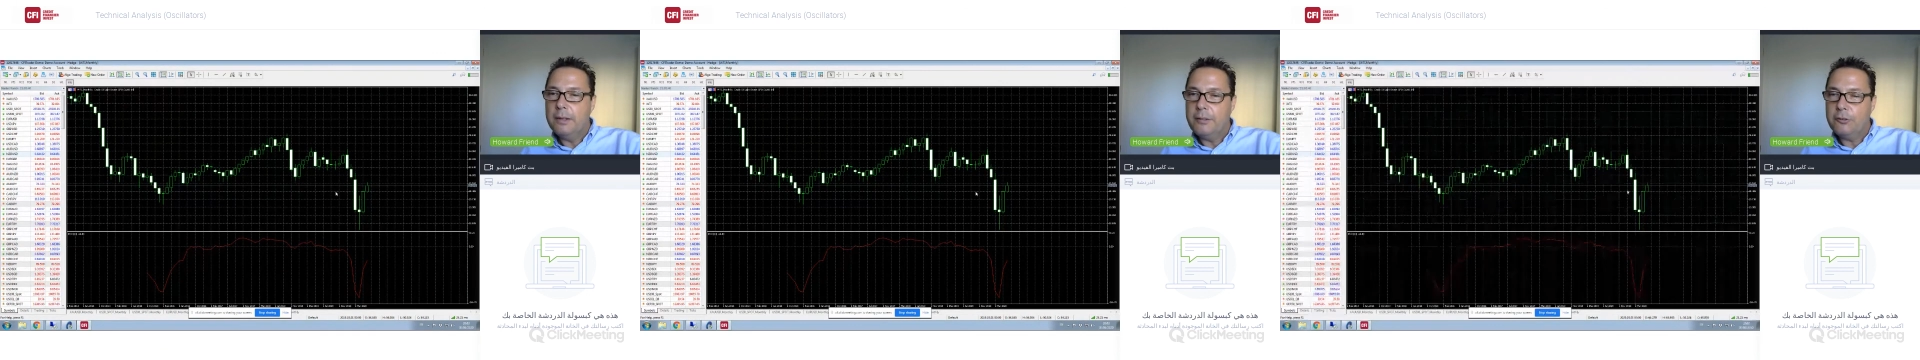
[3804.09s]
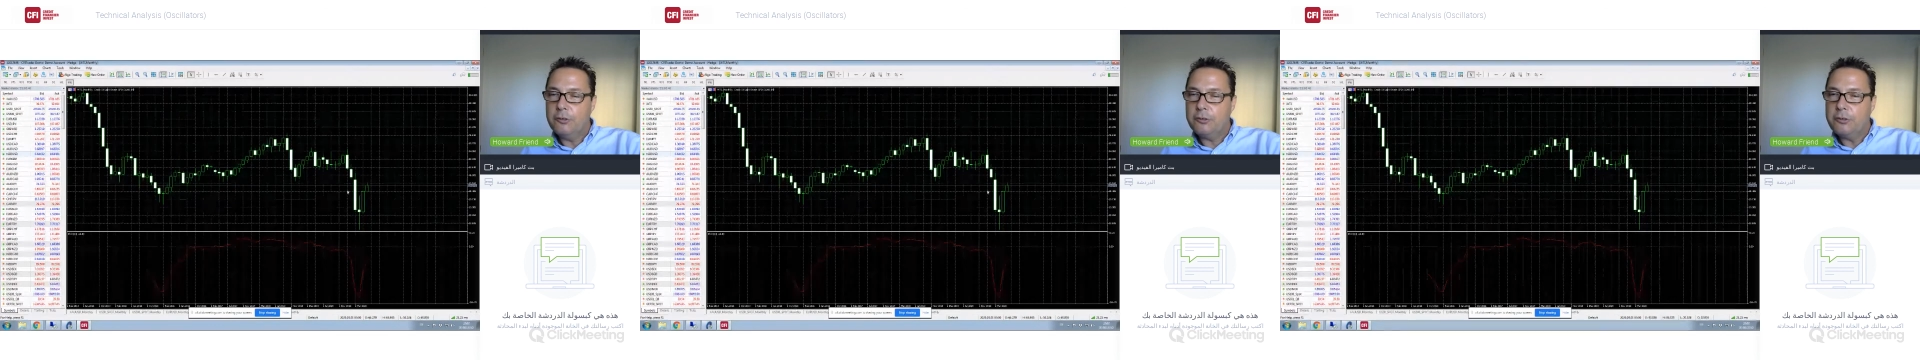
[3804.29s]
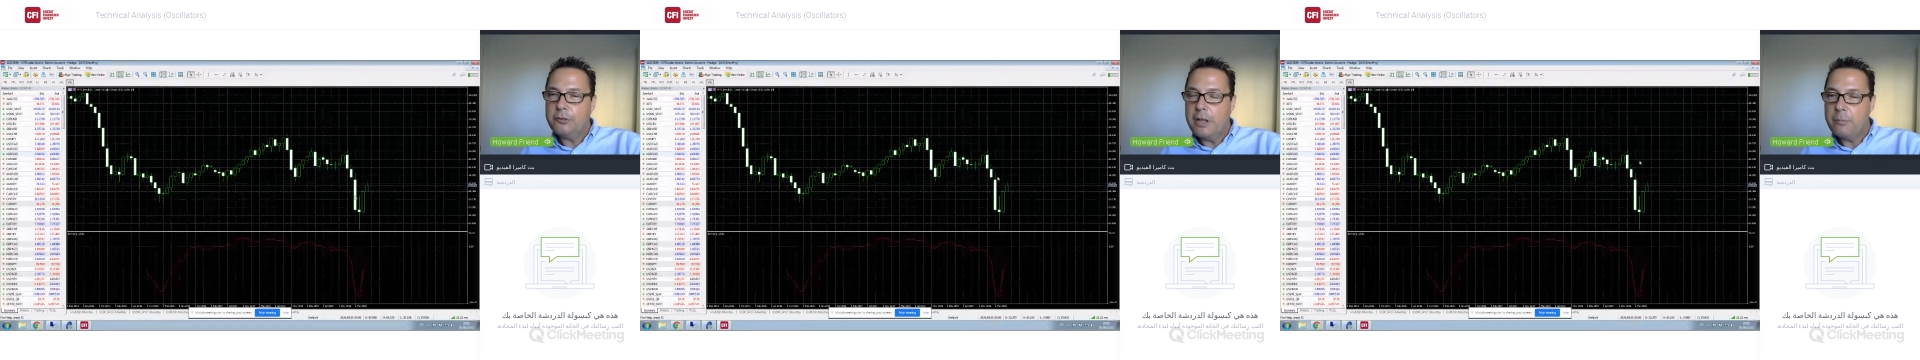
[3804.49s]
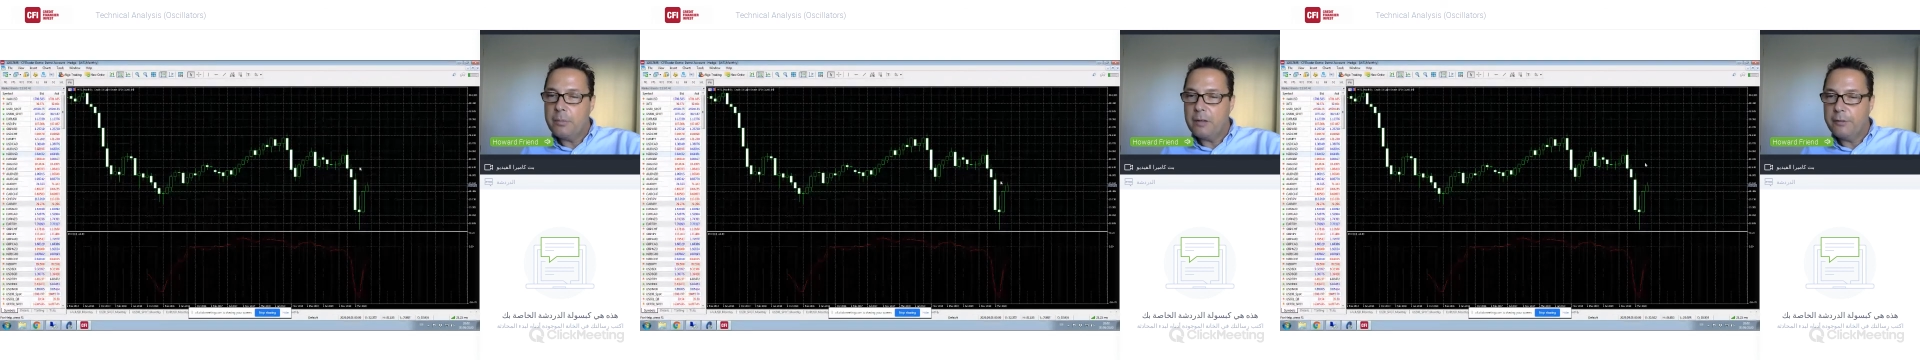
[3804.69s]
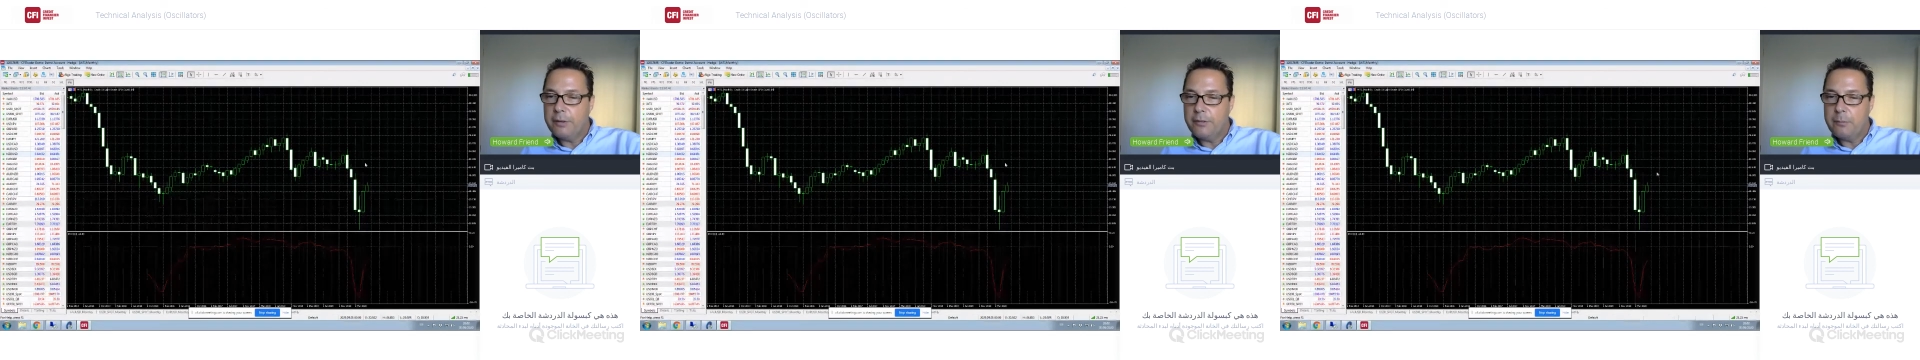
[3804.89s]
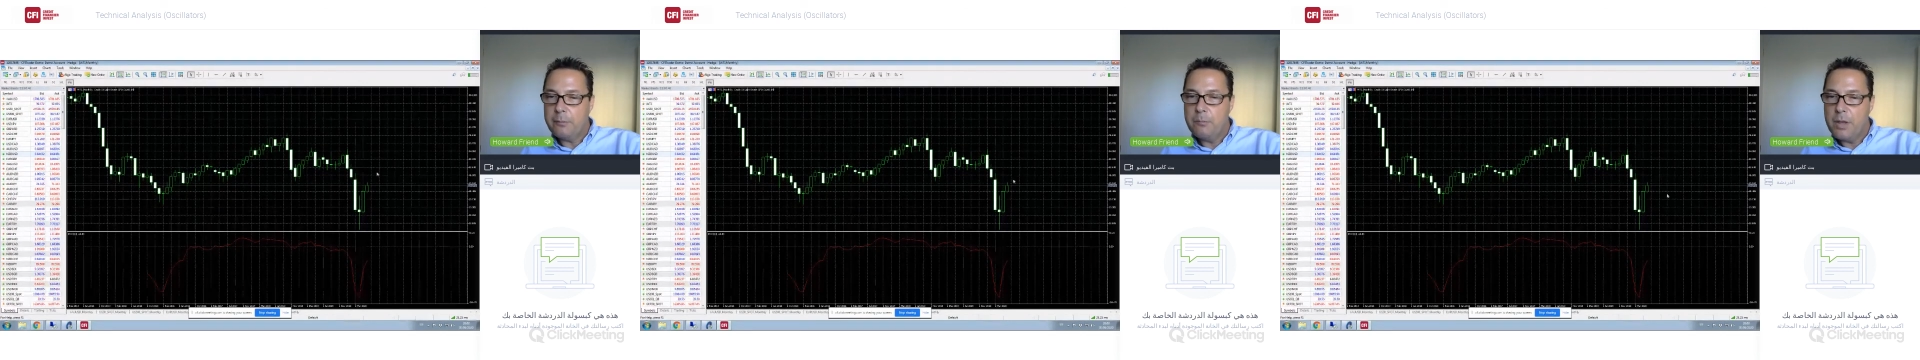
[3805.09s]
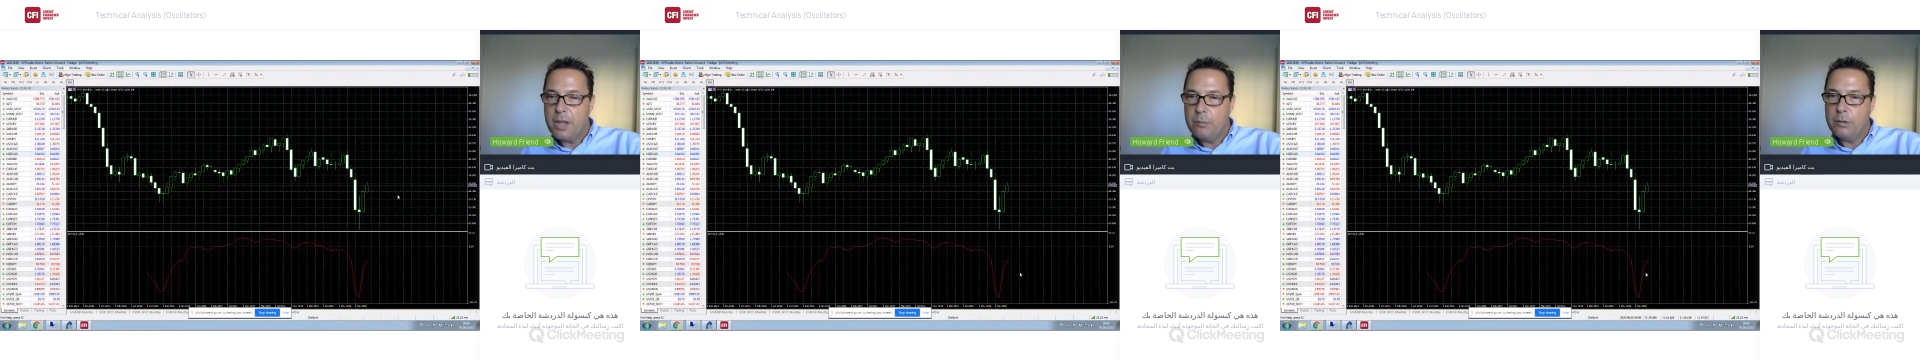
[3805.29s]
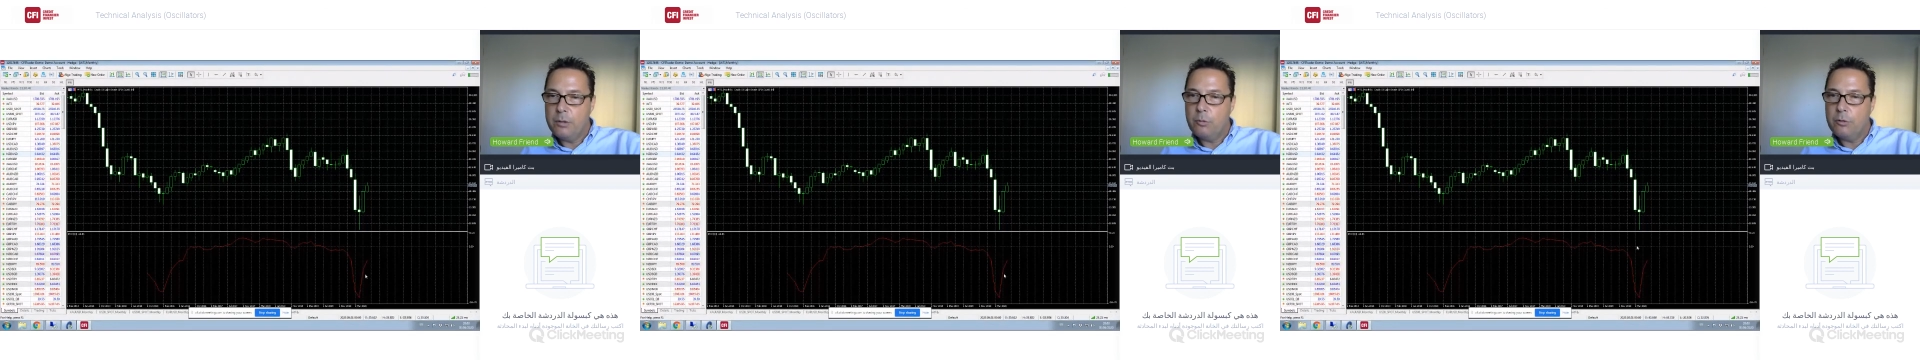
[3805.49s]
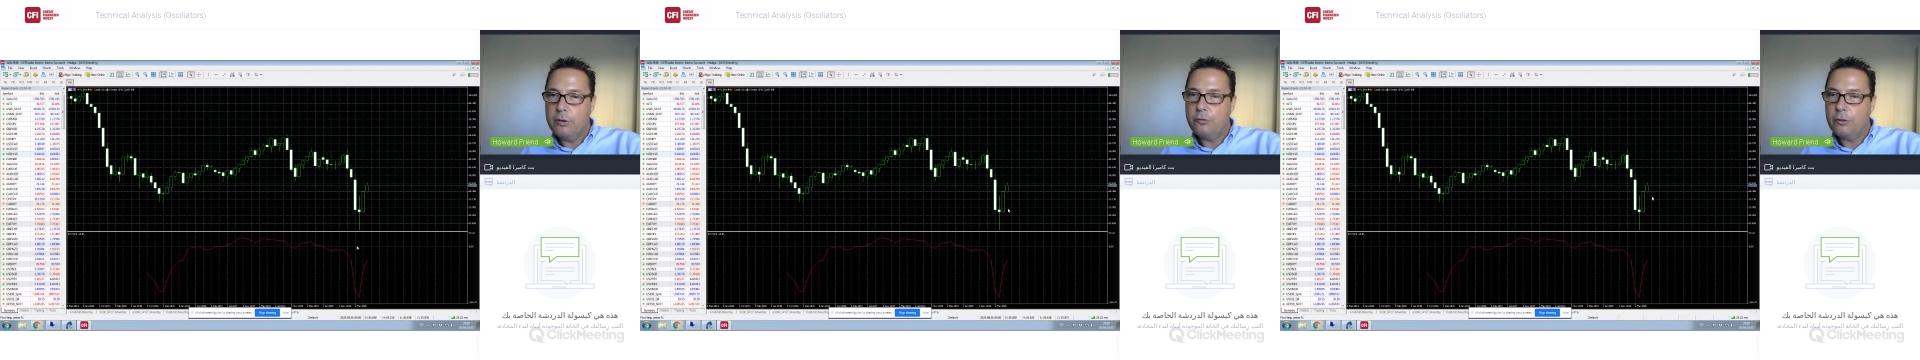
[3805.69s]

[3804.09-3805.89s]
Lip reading: and then stay above it, then maybe we're